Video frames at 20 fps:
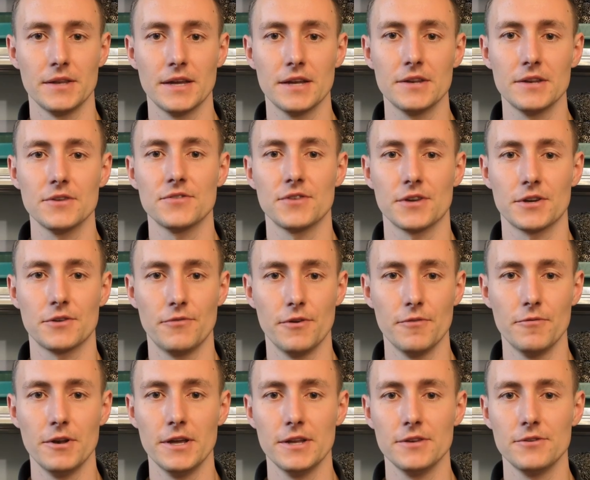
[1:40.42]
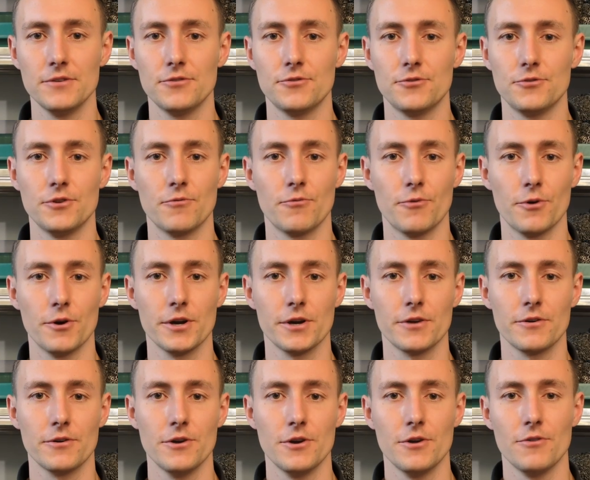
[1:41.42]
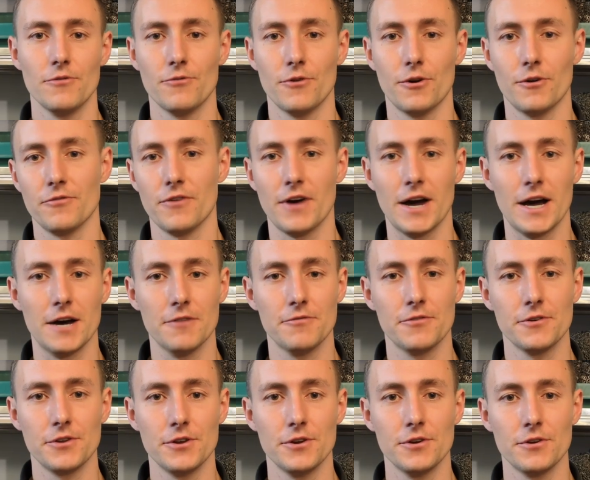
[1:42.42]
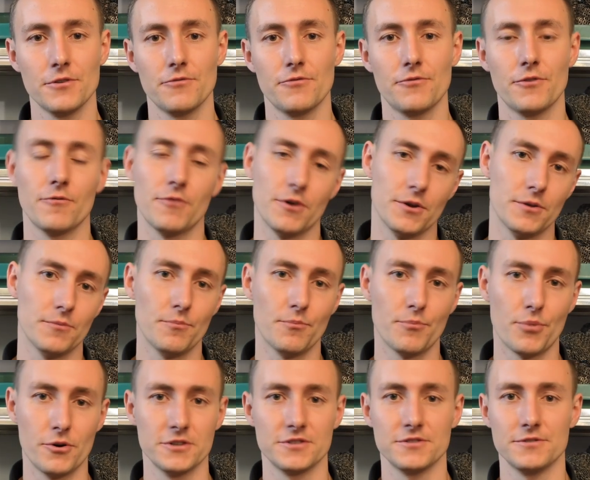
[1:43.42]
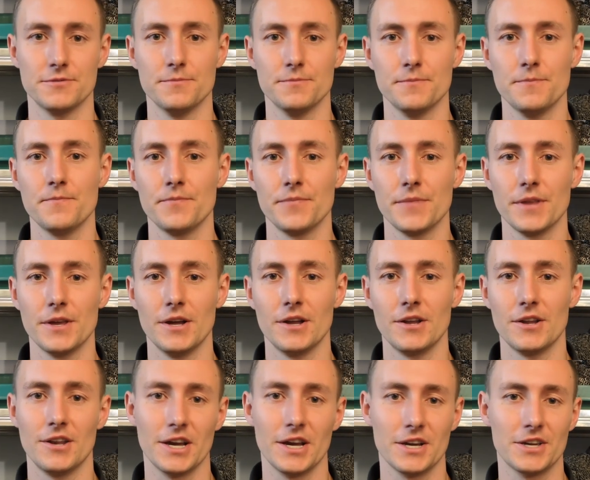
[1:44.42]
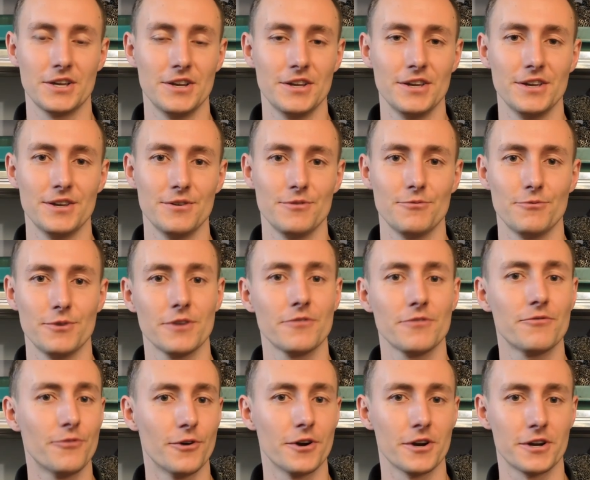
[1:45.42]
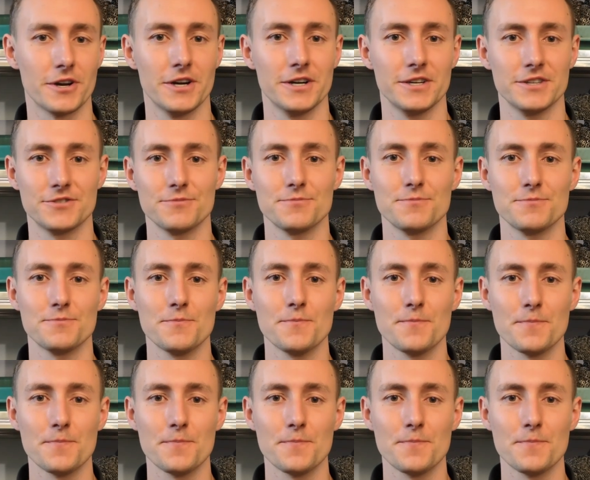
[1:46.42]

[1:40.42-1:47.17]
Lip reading: That is equivalent to the work of half a year for one person. Luckily, we're 4 guys.